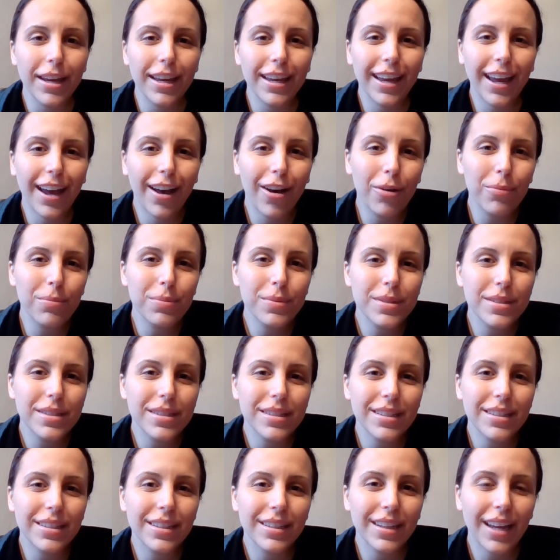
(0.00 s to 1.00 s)

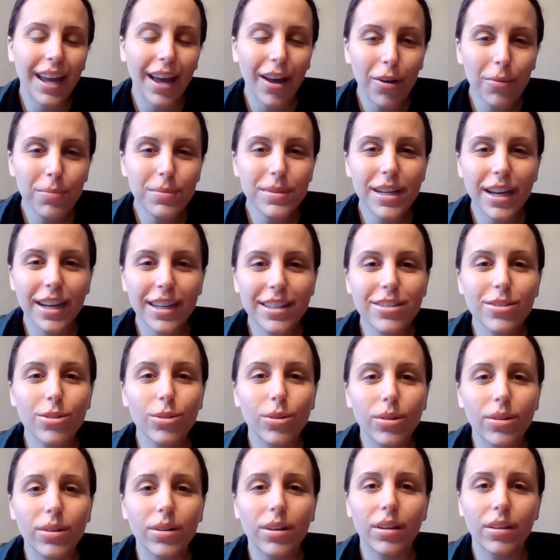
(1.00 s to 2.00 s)
Helped us
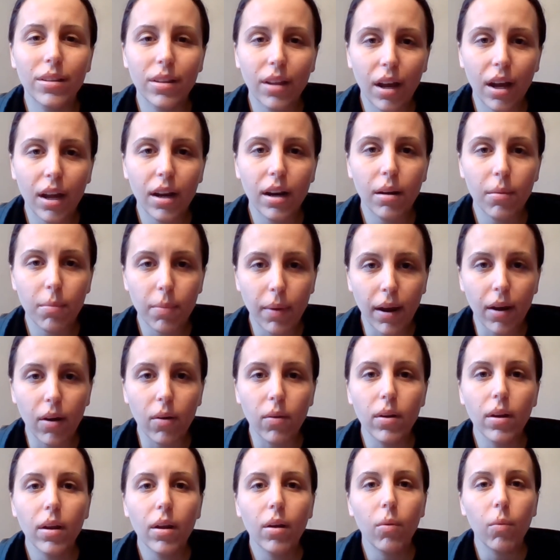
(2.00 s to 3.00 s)
learn a lot
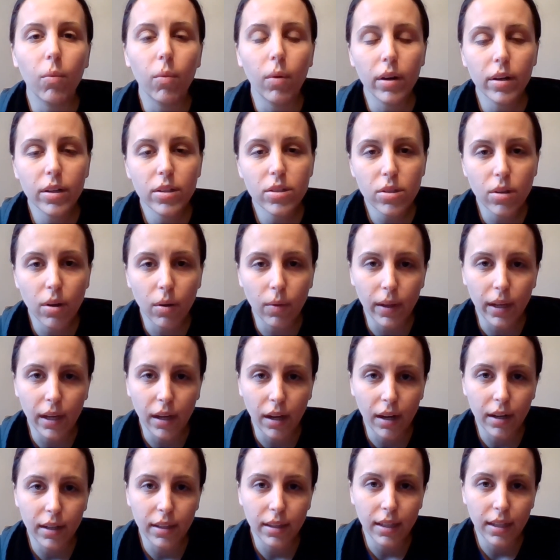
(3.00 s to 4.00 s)
about what is going
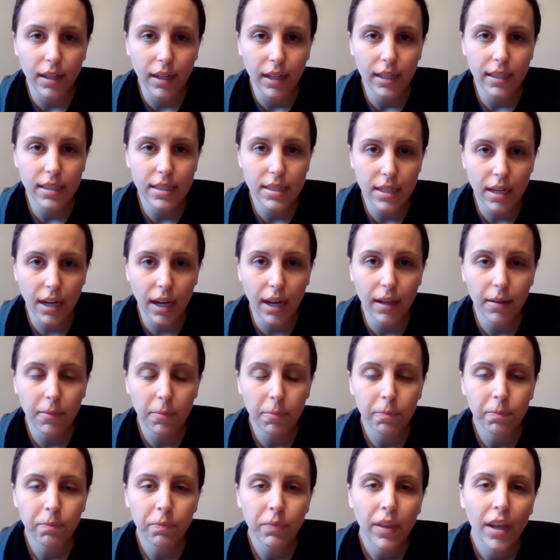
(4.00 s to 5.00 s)
on in the night sky.
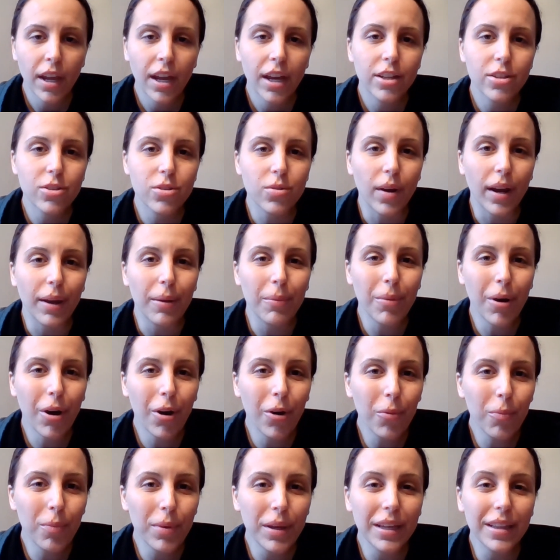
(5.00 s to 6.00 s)
So I am
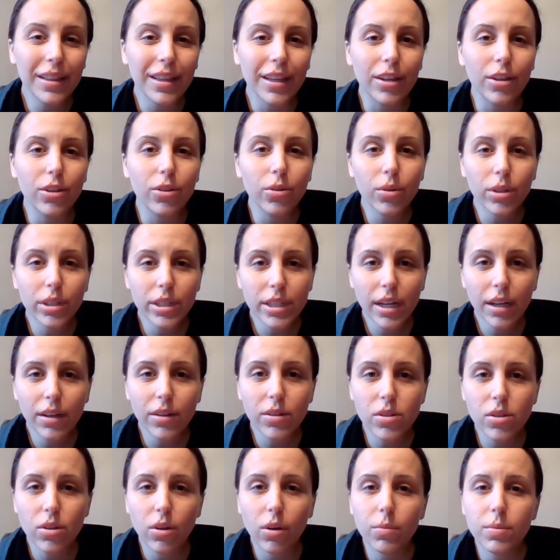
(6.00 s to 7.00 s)
hoping that your
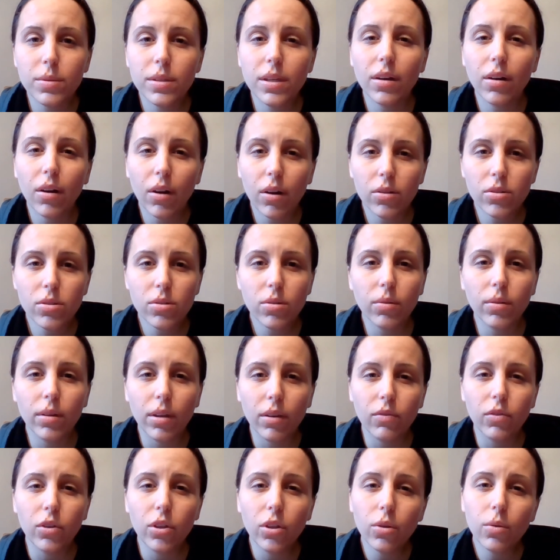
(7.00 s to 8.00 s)
telescopes can also
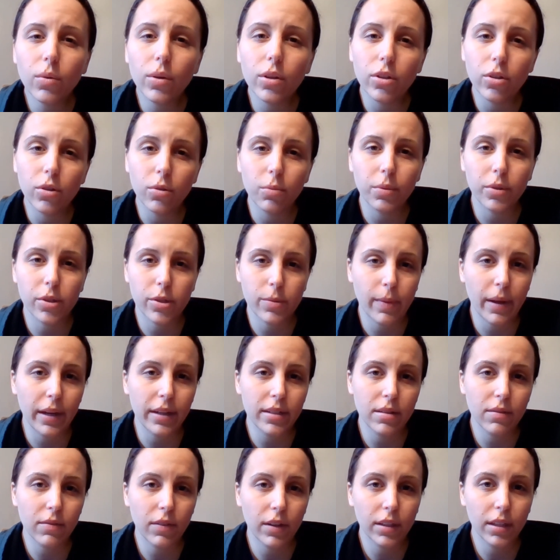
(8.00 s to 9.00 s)
give you a new
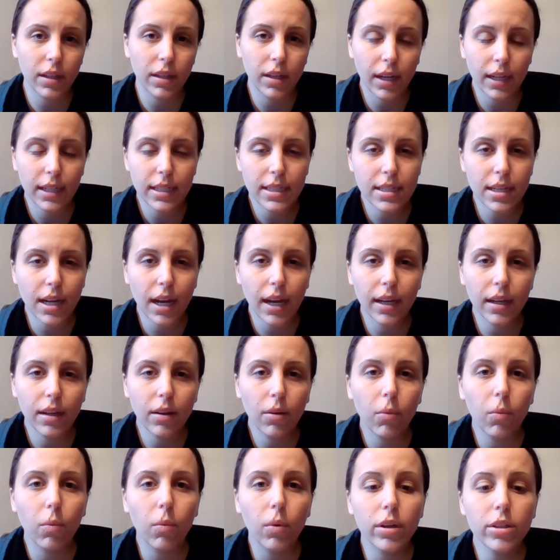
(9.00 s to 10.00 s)
perspective on the night sky.
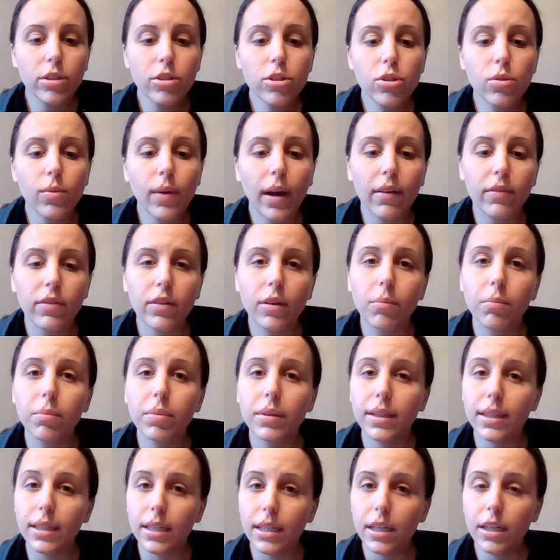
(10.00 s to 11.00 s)
Once you have
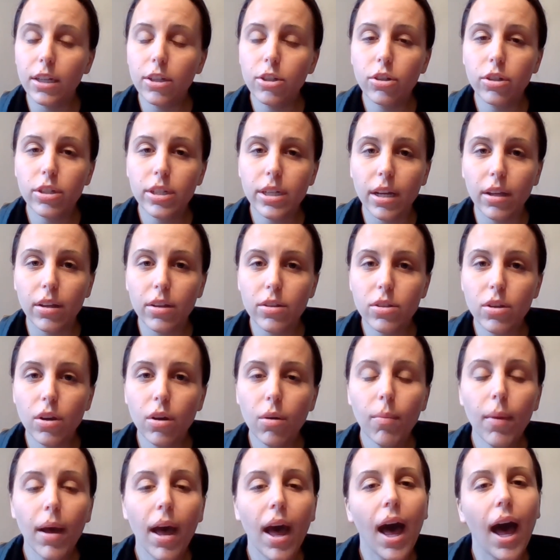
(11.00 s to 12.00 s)
completed your
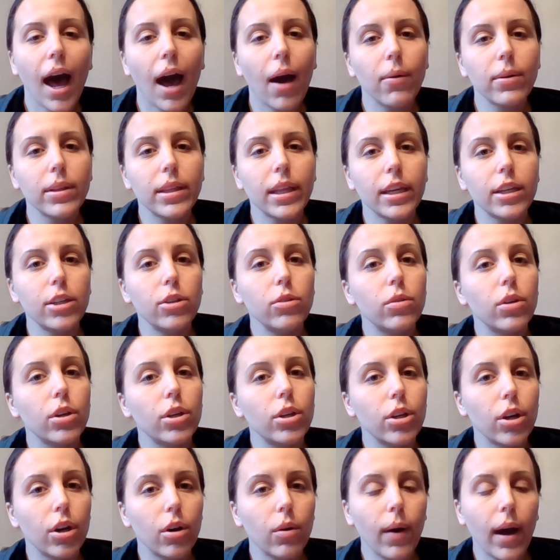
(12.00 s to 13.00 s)
telescope, I would like you to
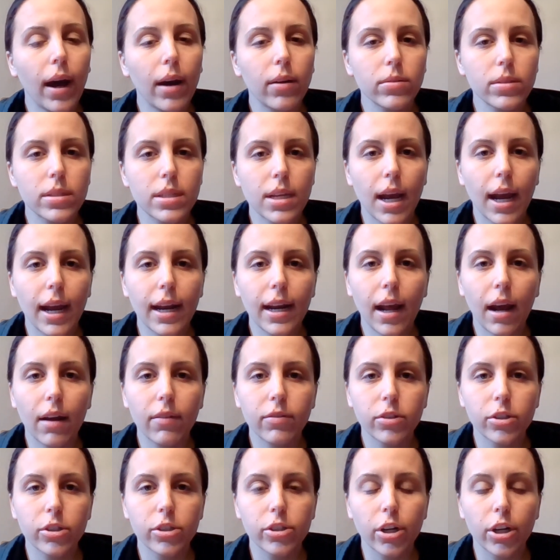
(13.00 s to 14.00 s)
go outside
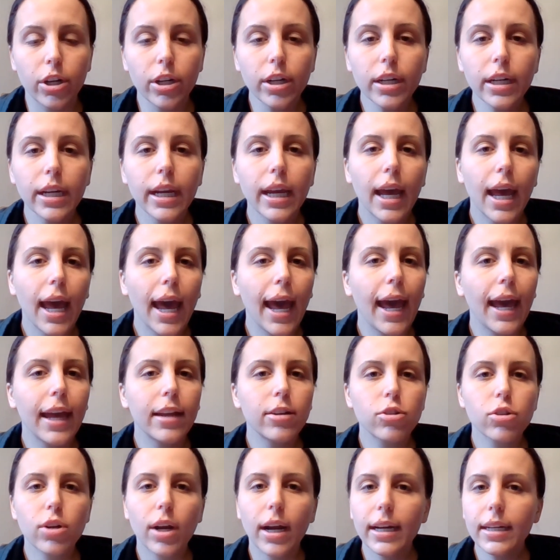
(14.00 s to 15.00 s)
after dark
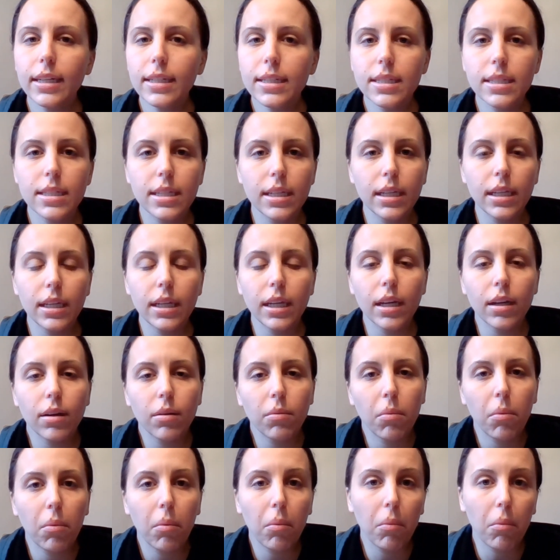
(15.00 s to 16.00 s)
and try to see
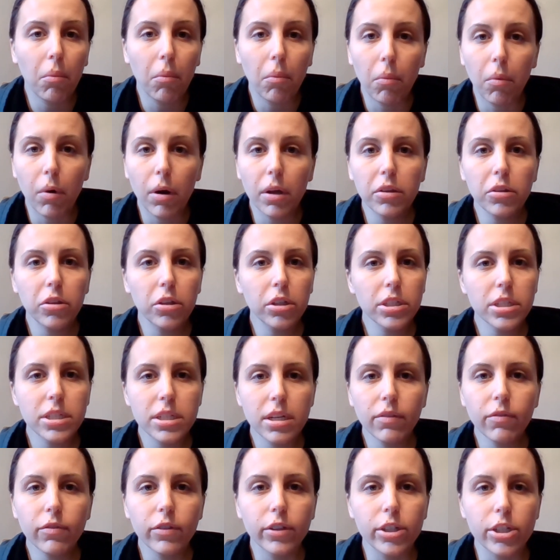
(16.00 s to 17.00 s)
what looks
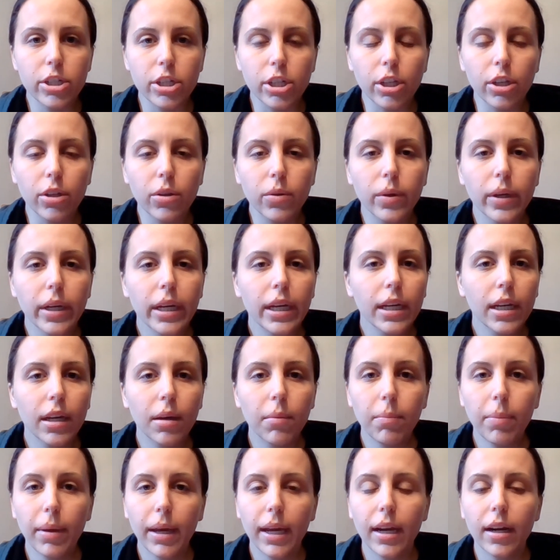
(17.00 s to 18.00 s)
different to you.
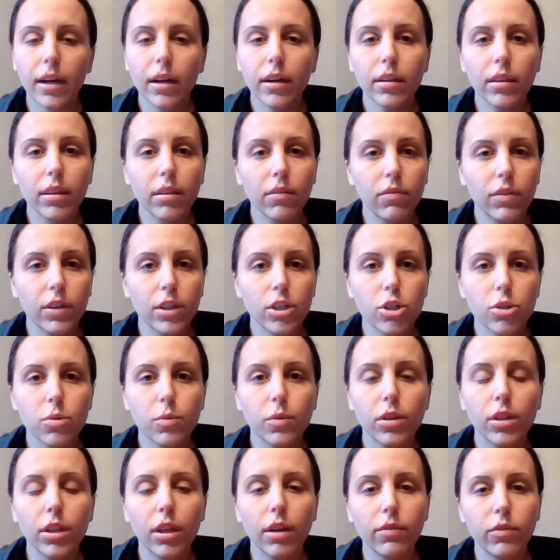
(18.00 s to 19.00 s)
Compare the
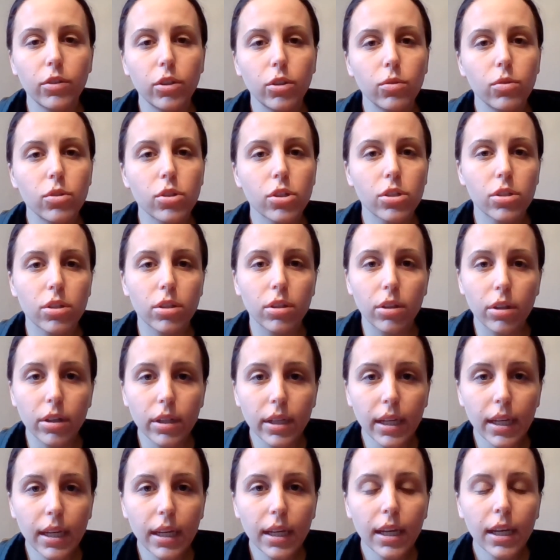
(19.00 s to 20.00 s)
visual of you just
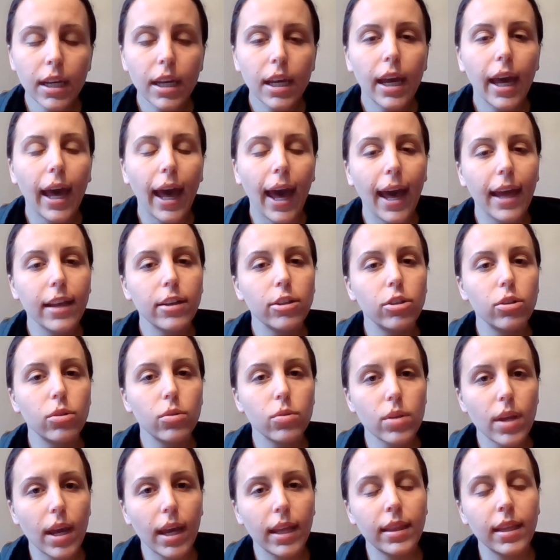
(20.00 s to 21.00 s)
looking and
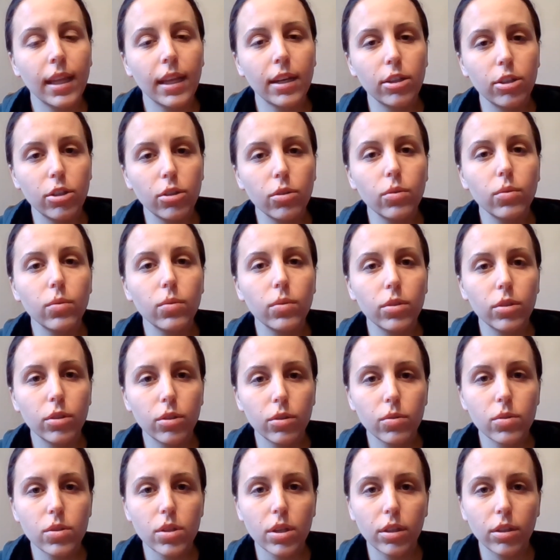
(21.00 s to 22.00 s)
then you
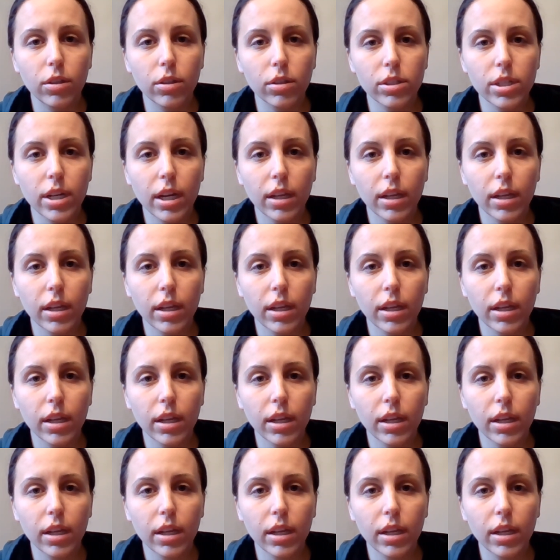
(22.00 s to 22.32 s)
using your